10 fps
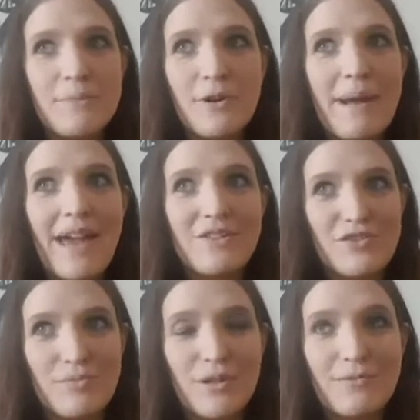more
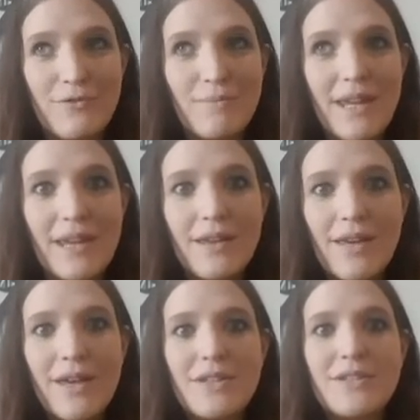manageable for me.
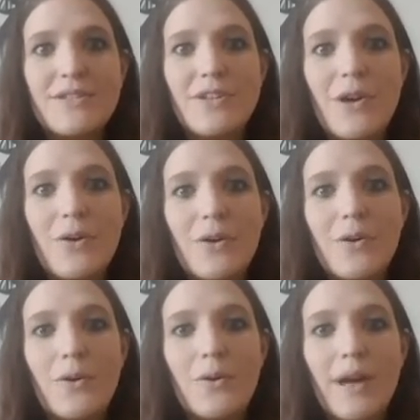
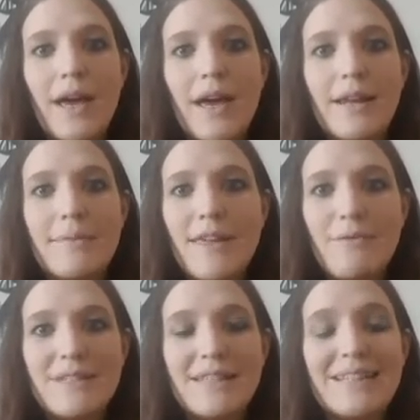So at, I think it
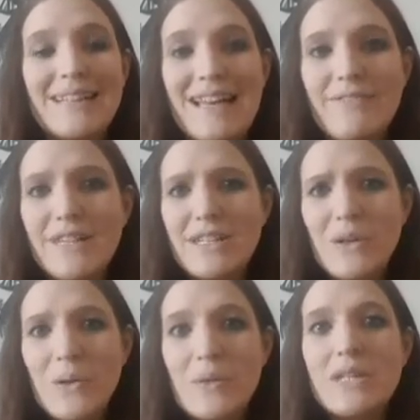was
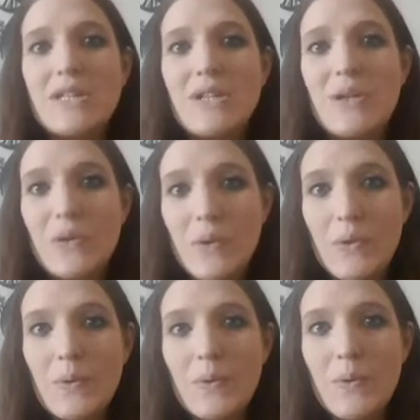
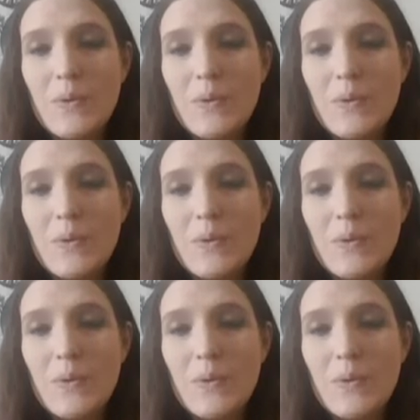11:02,